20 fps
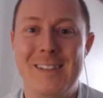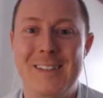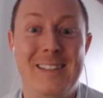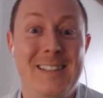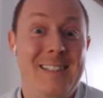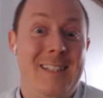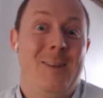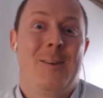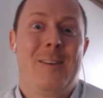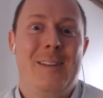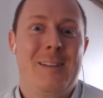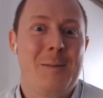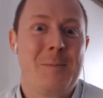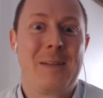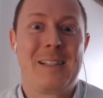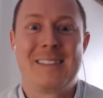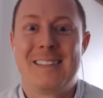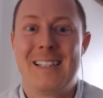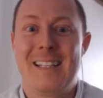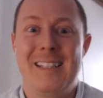the
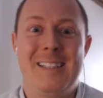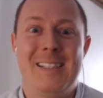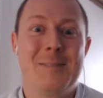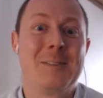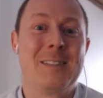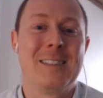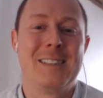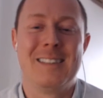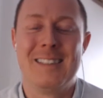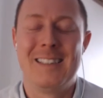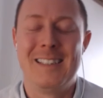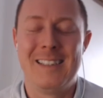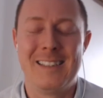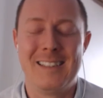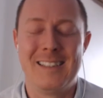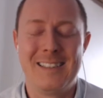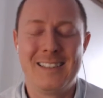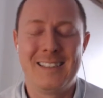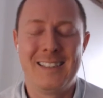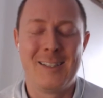Olympic stadiums
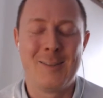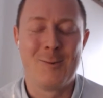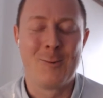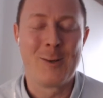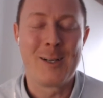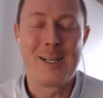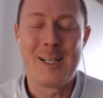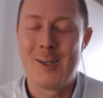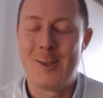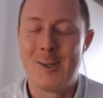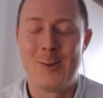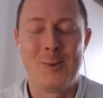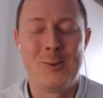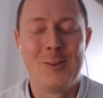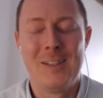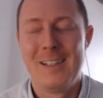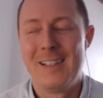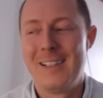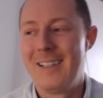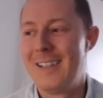in Rio.
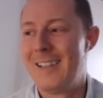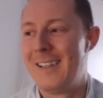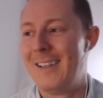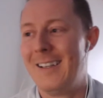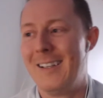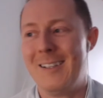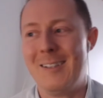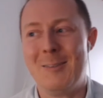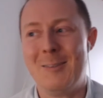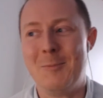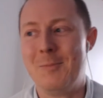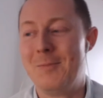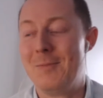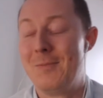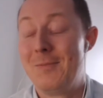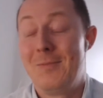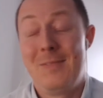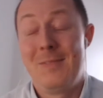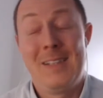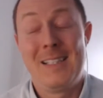
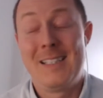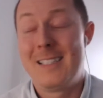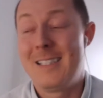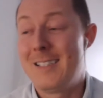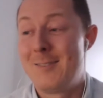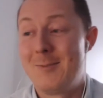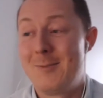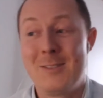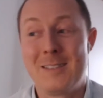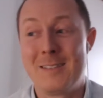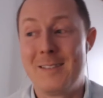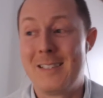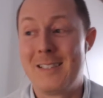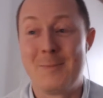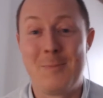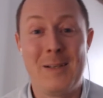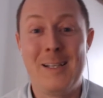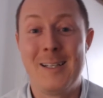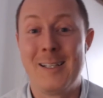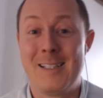It's
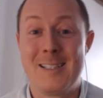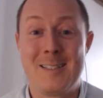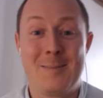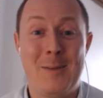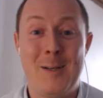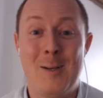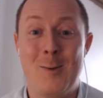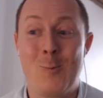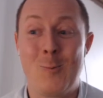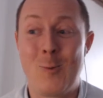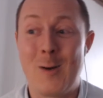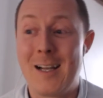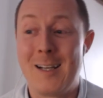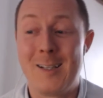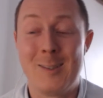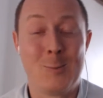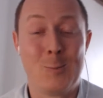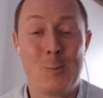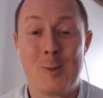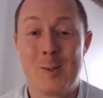been a
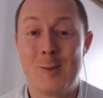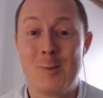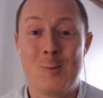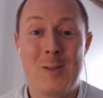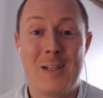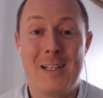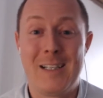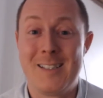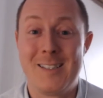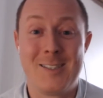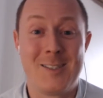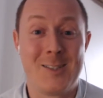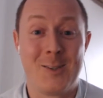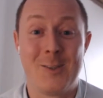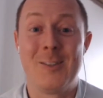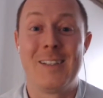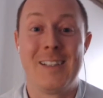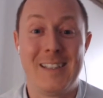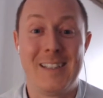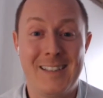wild worldwide
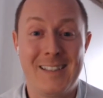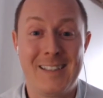journey.